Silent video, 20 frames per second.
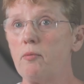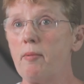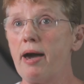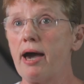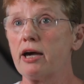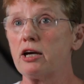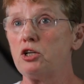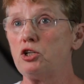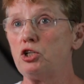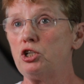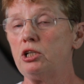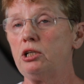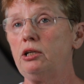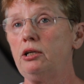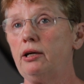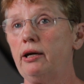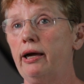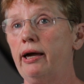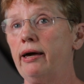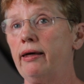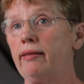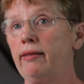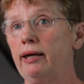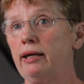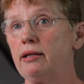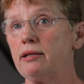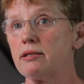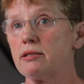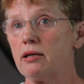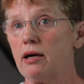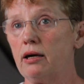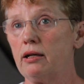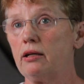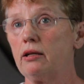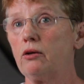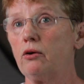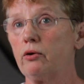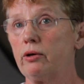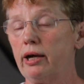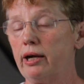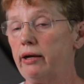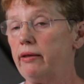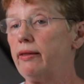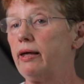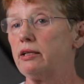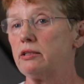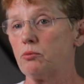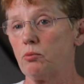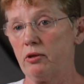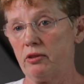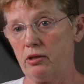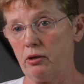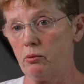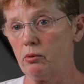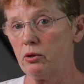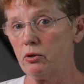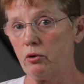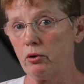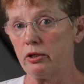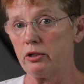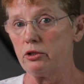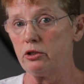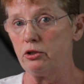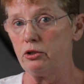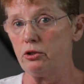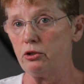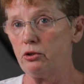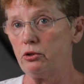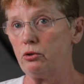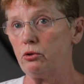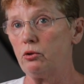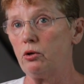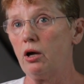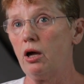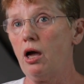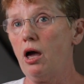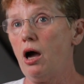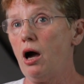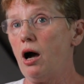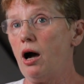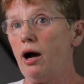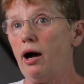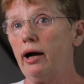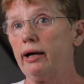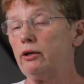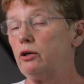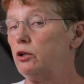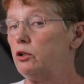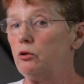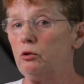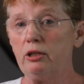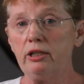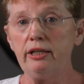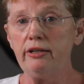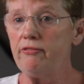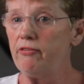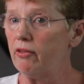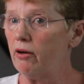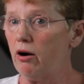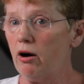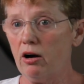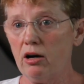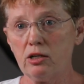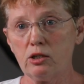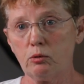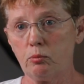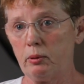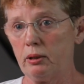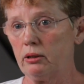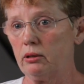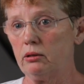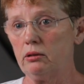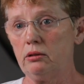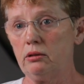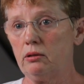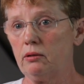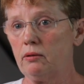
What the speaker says: Makanjee, and they decided, okay, that's what they were going to do. I couldn't leave the hospital